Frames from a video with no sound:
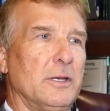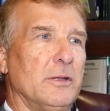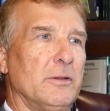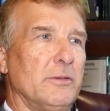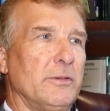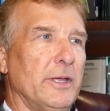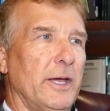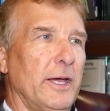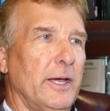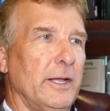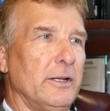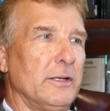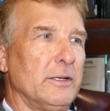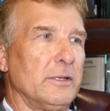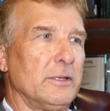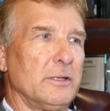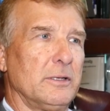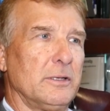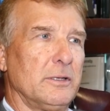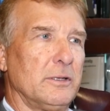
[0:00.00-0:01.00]
that
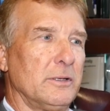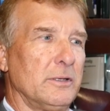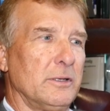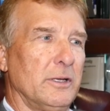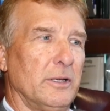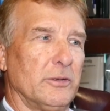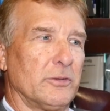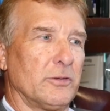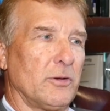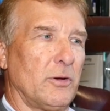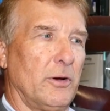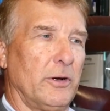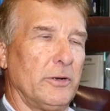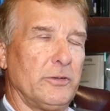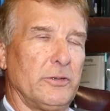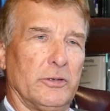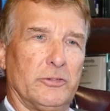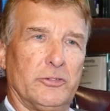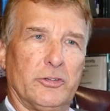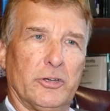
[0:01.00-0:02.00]
is
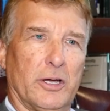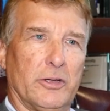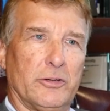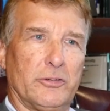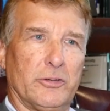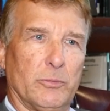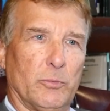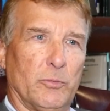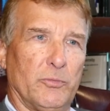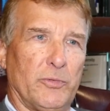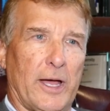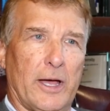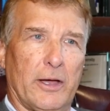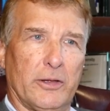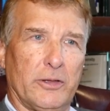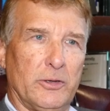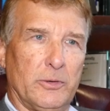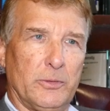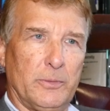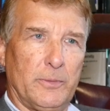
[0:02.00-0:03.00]
hard to judge and
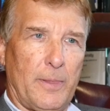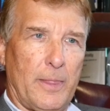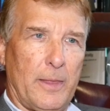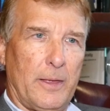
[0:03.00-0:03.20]
value.